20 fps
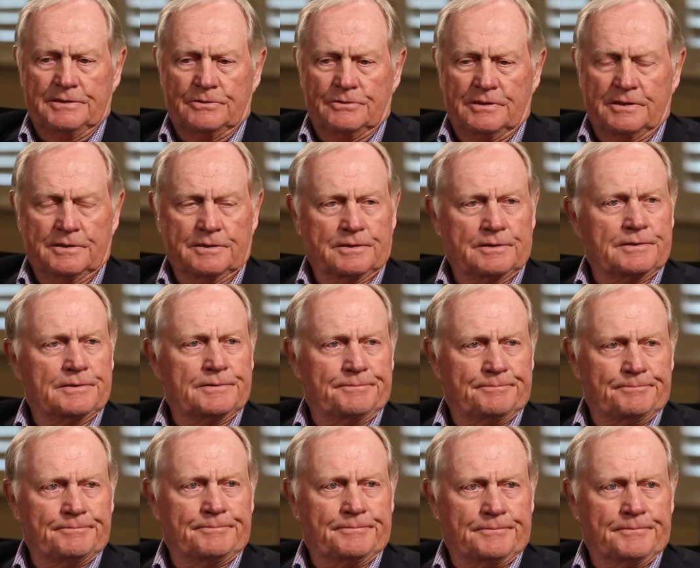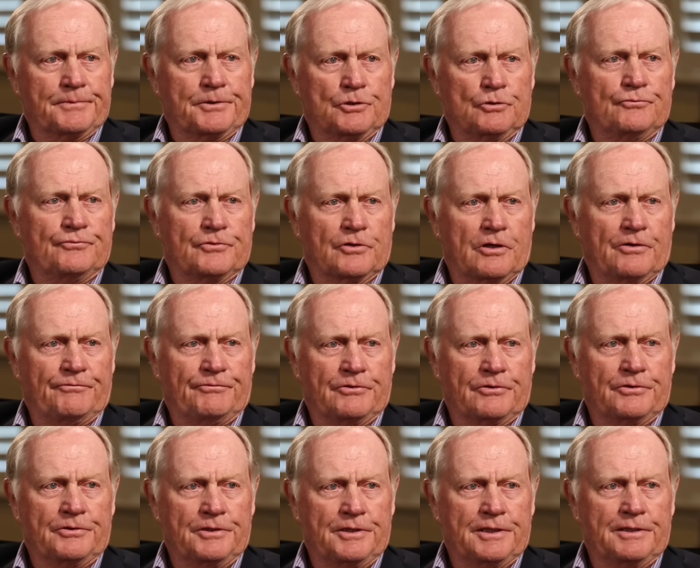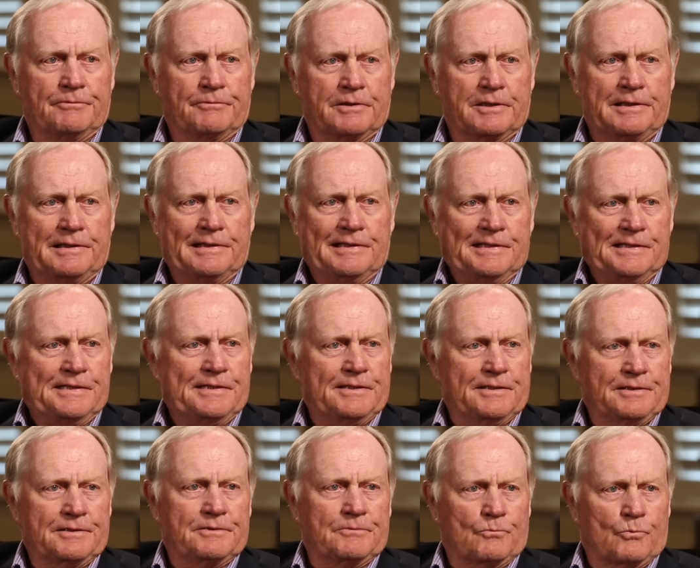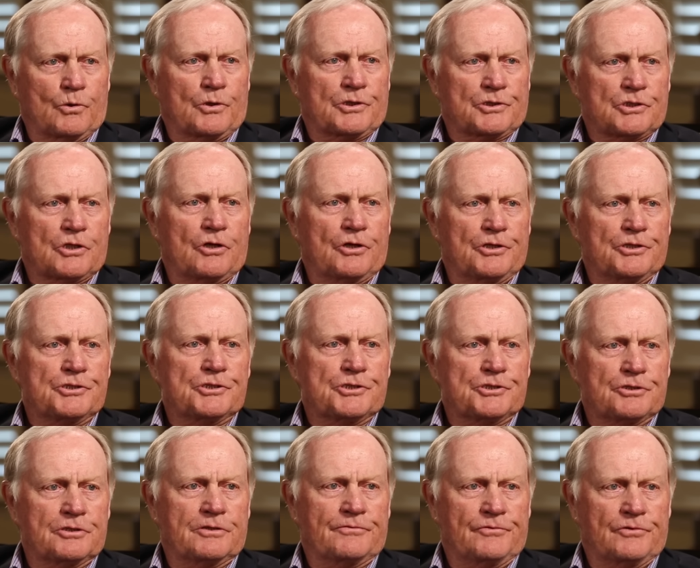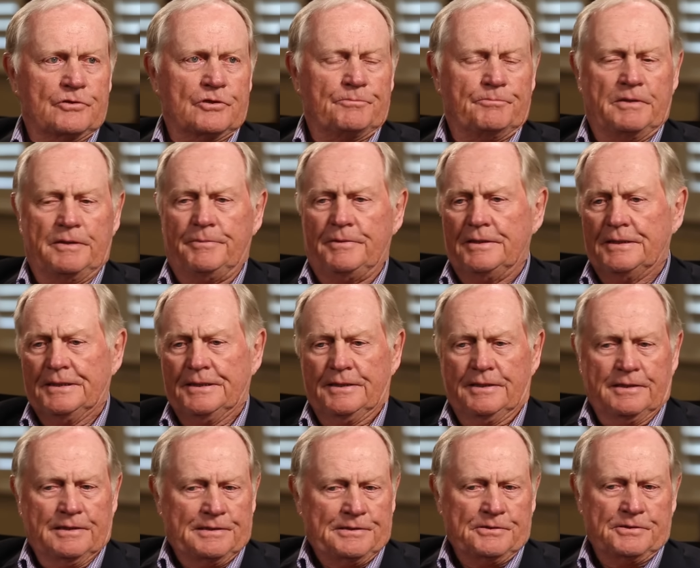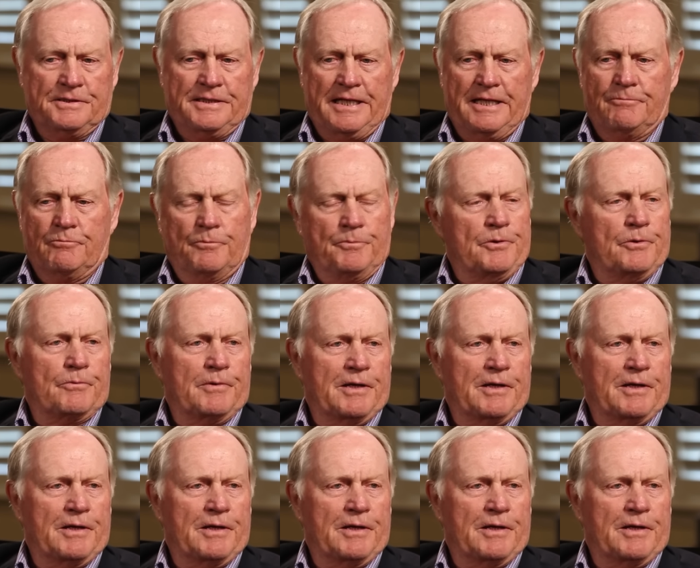sort of goofed off here. You didn't really work as hard as you should have. You thought maybe your dad would be